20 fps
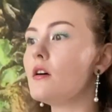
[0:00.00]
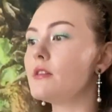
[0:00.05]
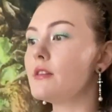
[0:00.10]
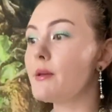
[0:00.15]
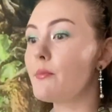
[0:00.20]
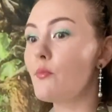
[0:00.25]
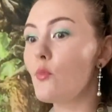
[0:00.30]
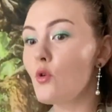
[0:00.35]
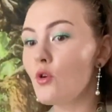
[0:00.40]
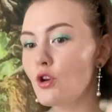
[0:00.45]

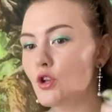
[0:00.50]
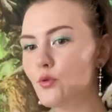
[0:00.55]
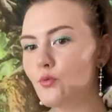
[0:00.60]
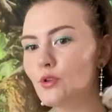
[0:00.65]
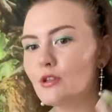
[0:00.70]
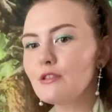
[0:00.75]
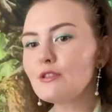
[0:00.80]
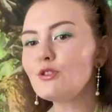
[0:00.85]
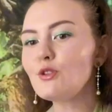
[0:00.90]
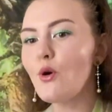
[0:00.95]
the more you
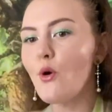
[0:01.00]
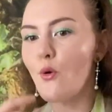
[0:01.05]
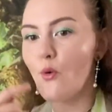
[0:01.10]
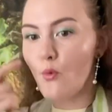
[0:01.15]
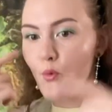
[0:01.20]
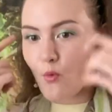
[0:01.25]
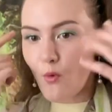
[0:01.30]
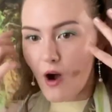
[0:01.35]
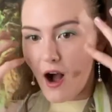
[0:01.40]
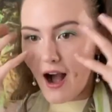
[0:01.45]
will
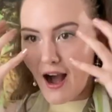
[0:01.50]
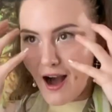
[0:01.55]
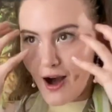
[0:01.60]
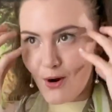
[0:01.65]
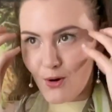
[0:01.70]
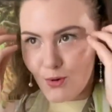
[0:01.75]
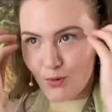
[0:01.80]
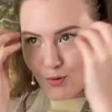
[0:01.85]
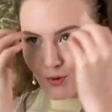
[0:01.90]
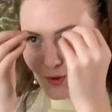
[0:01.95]
know
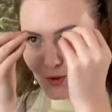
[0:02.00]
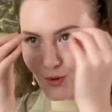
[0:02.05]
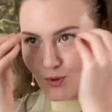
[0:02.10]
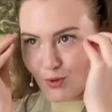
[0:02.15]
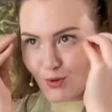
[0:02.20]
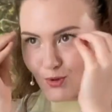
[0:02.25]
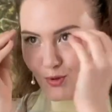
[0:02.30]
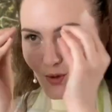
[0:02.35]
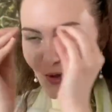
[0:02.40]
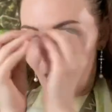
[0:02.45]
how
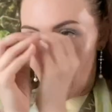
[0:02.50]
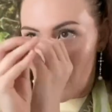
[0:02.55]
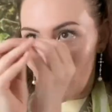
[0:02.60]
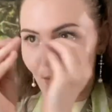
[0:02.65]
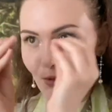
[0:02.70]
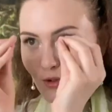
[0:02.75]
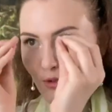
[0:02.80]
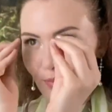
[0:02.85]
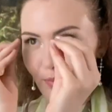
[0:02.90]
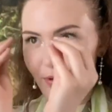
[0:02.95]

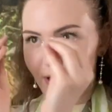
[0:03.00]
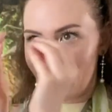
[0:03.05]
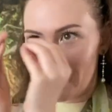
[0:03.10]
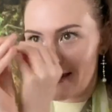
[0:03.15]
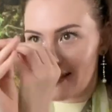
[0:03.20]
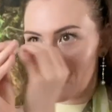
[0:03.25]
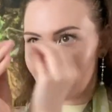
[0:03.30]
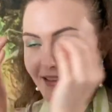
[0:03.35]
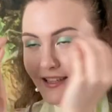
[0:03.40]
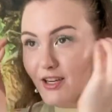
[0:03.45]
to play
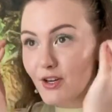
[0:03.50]
that.